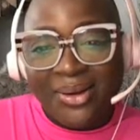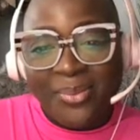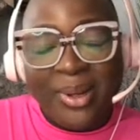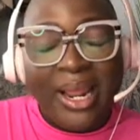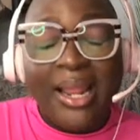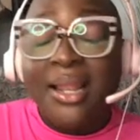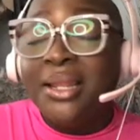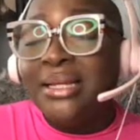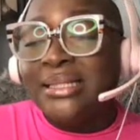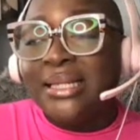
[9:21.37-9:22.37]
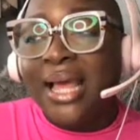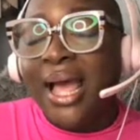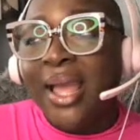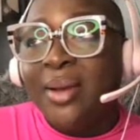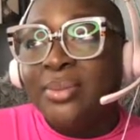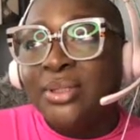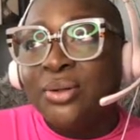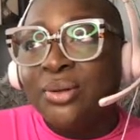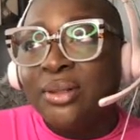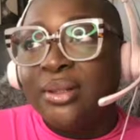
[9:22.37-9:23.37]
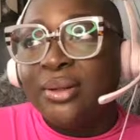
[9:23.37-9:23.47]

But listen, I am so,